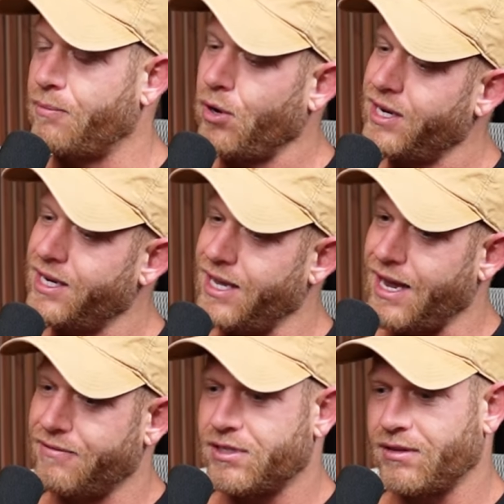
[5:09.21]
I probably need to
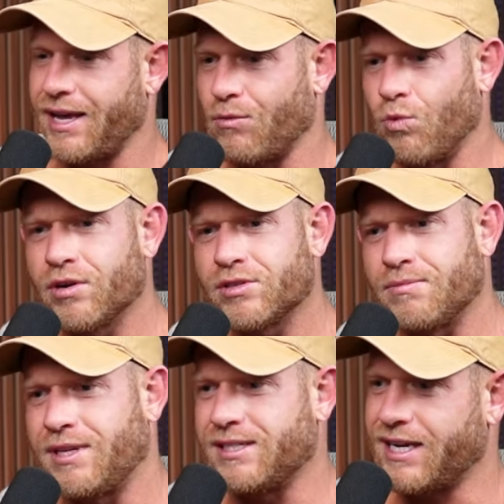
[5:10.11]
have like, what are
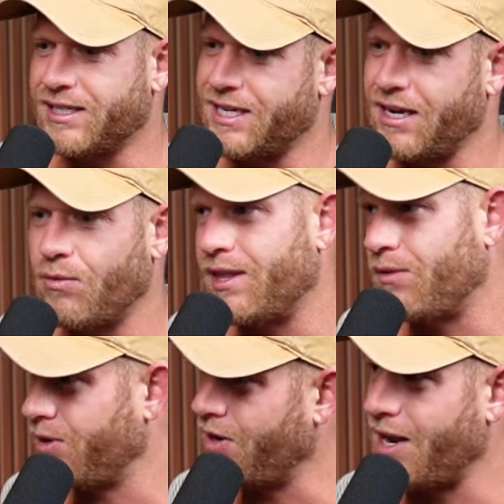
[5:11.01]
some things I can take away? And
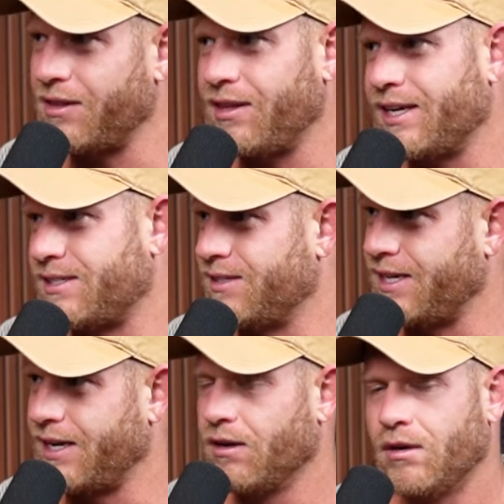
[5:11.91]
then we go down the list, and it's
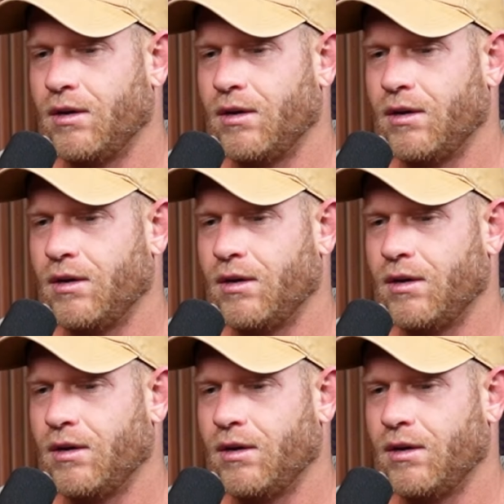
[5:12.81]
like,